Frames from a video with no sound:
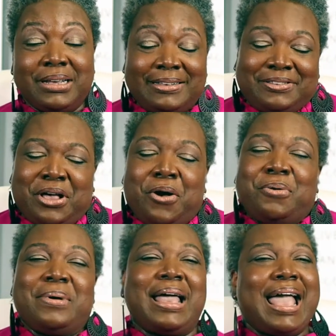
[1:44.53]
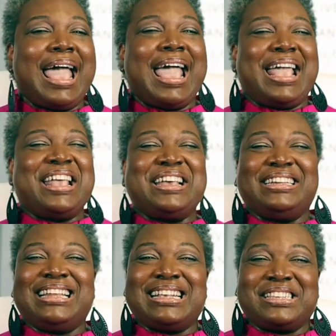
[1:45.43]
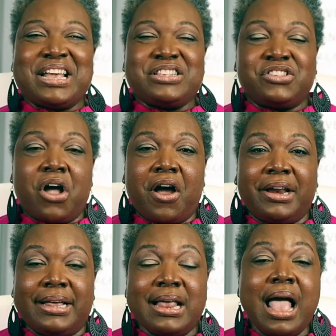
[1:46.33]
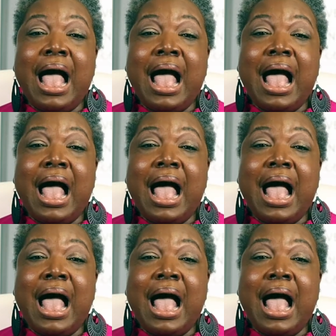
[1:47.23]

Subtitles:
So, hey, let's get started.